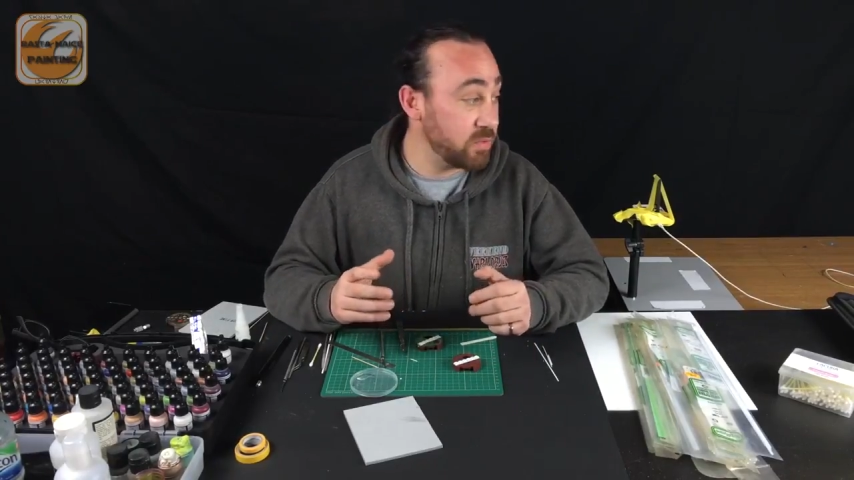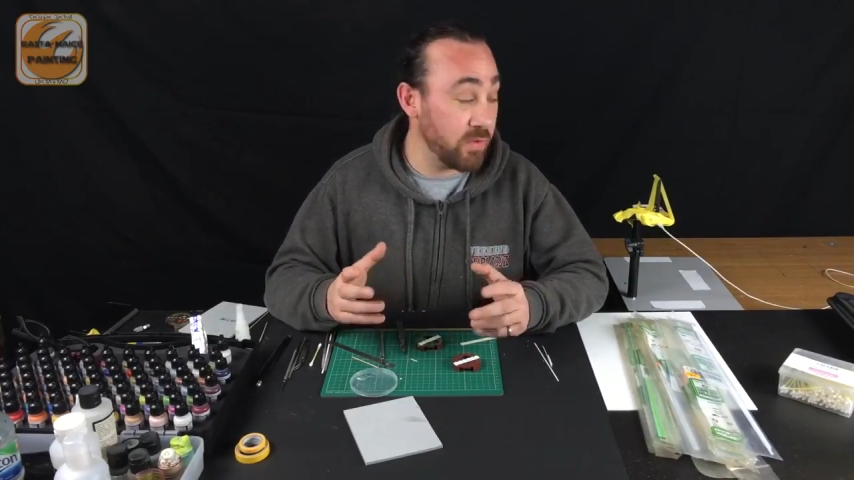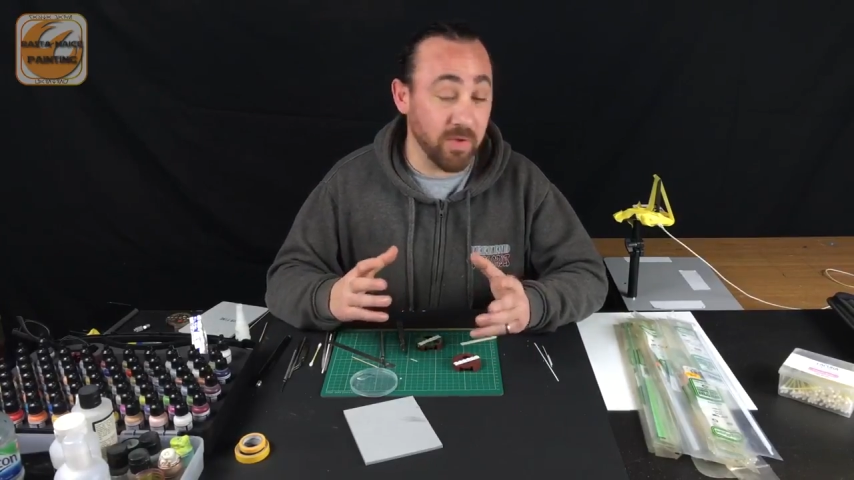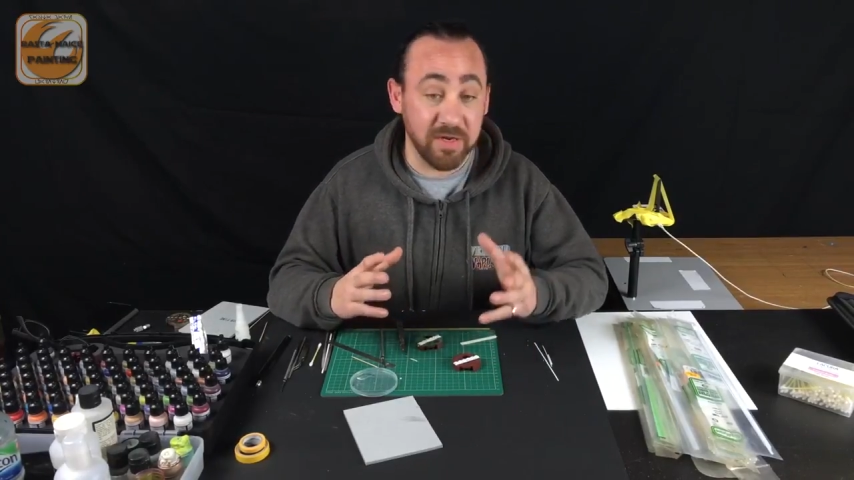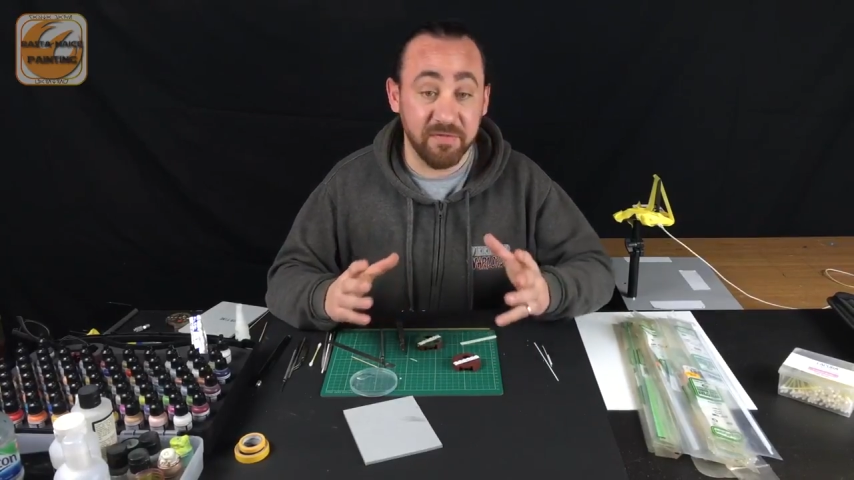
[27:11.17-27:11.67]
We're
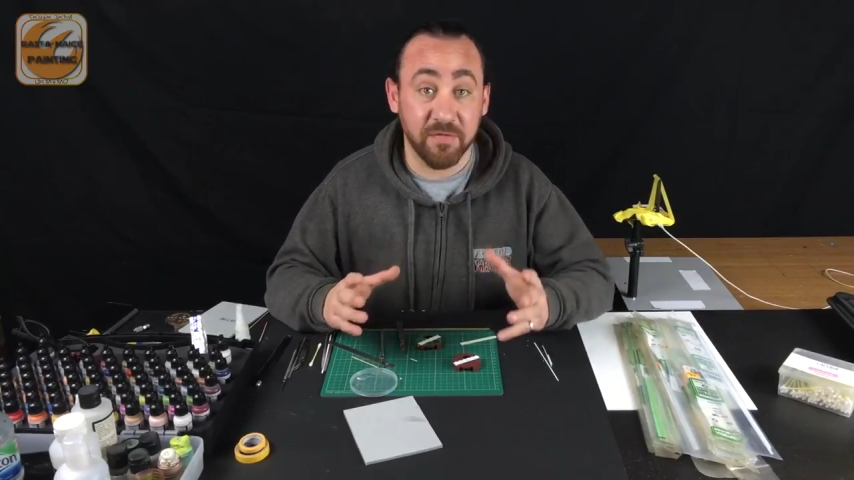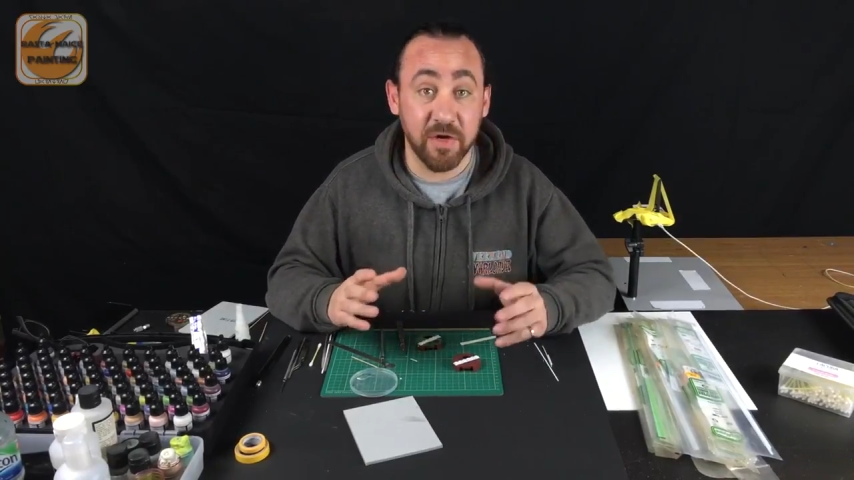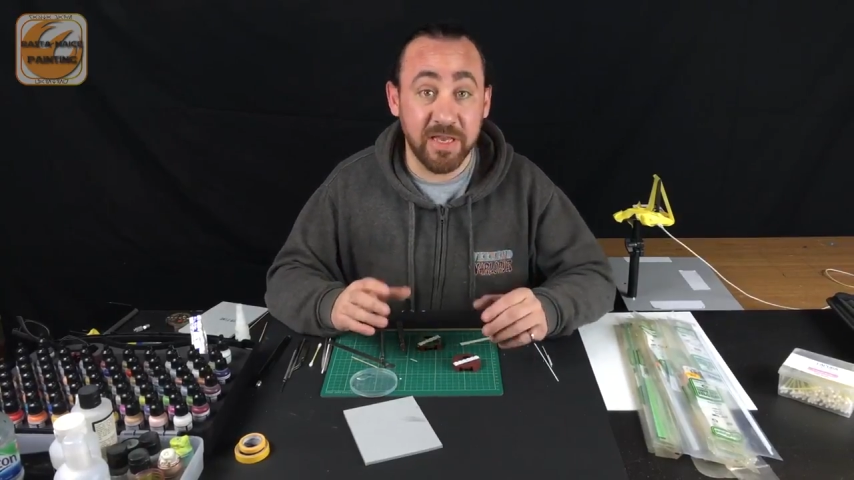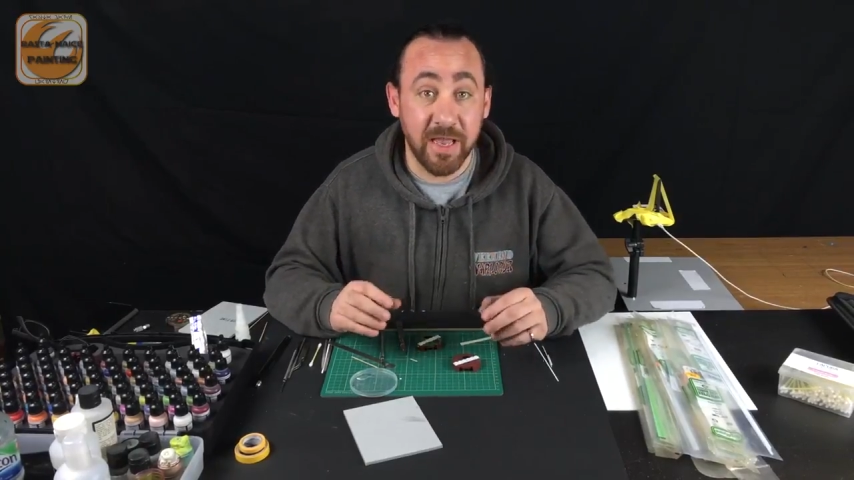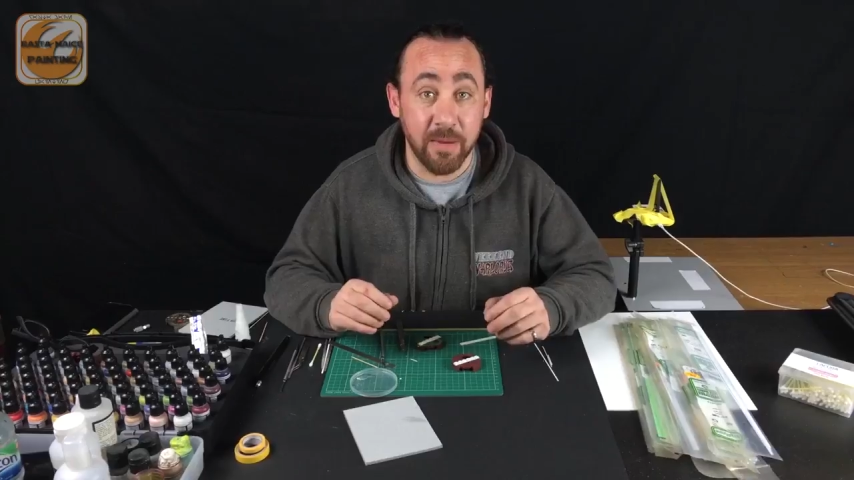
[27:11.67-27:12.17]
running
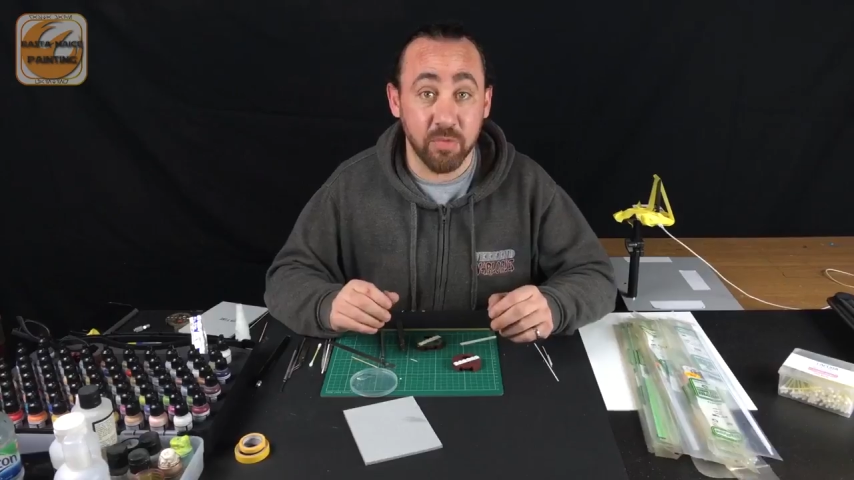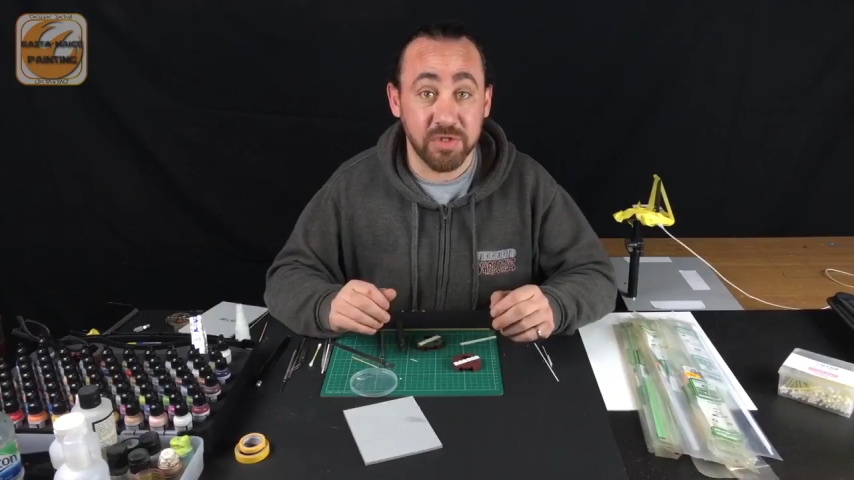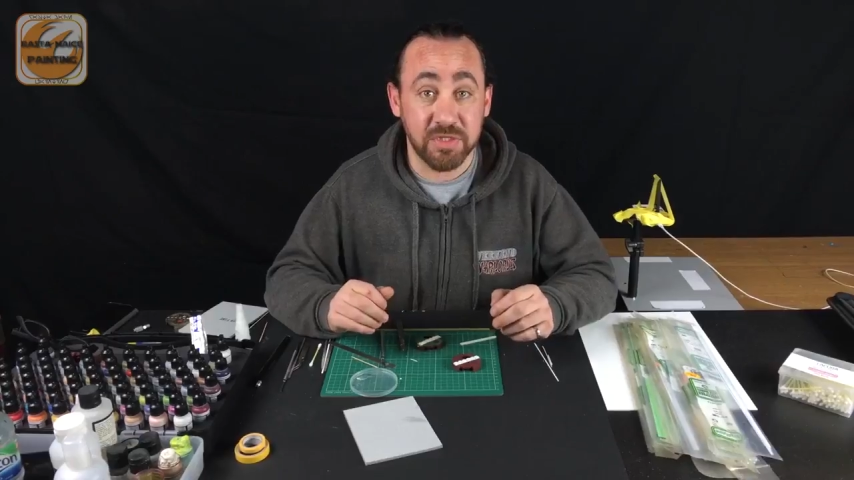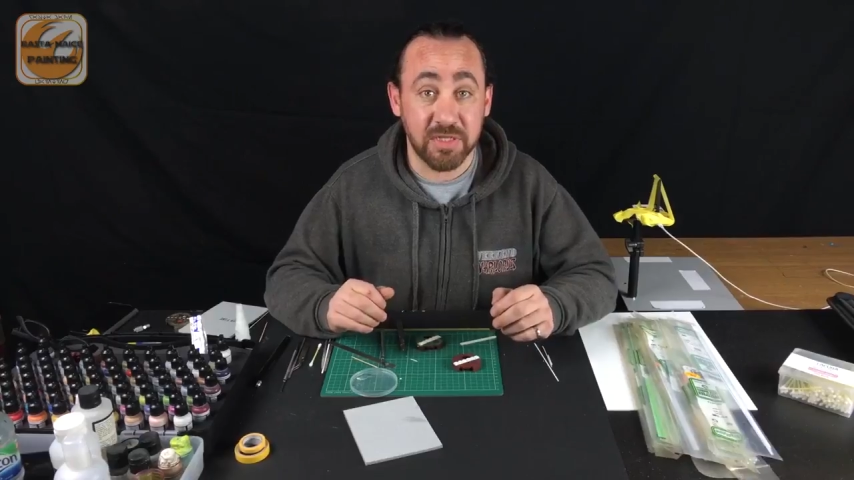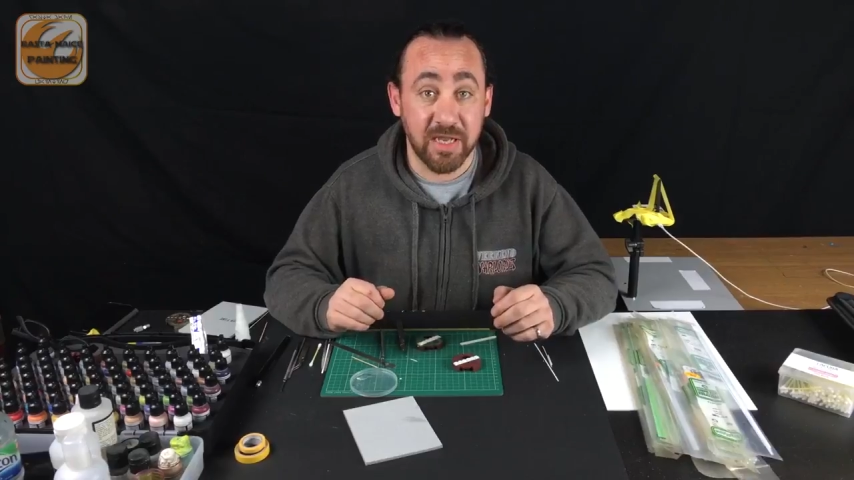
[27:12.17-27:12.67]
3
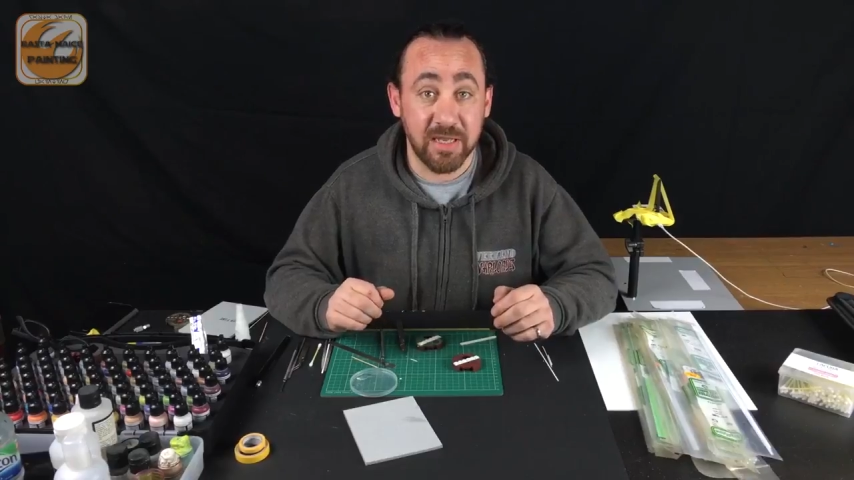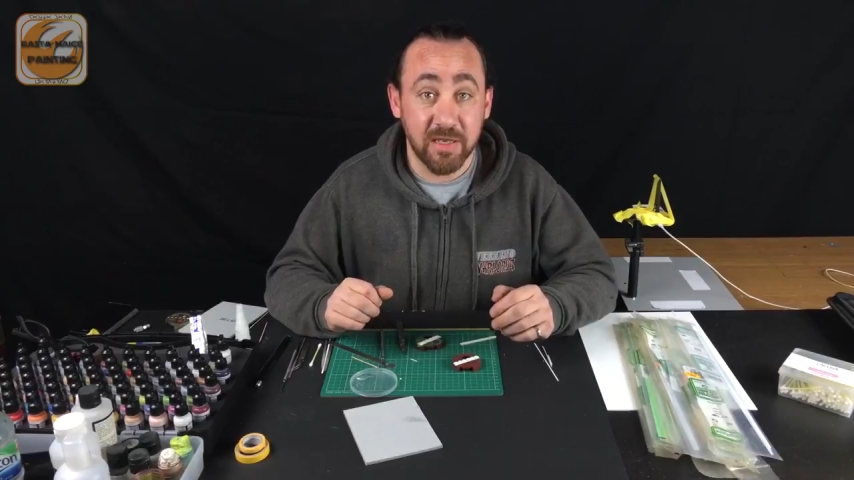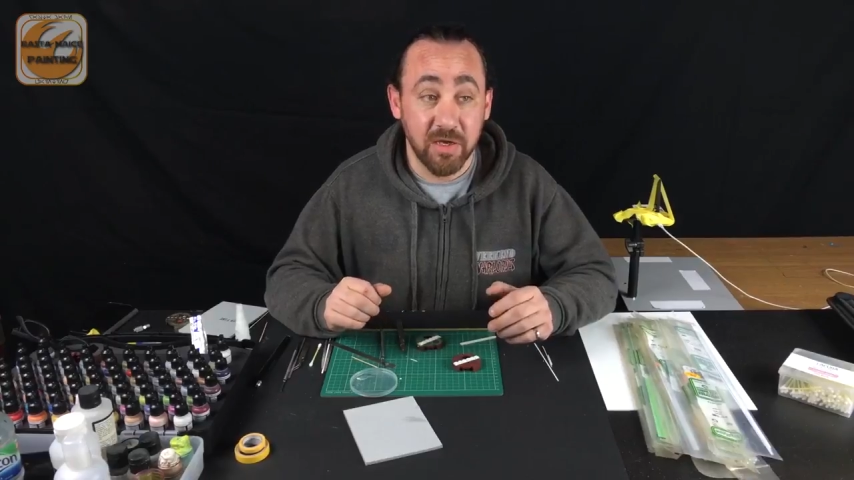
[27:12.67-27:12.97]
cameras today.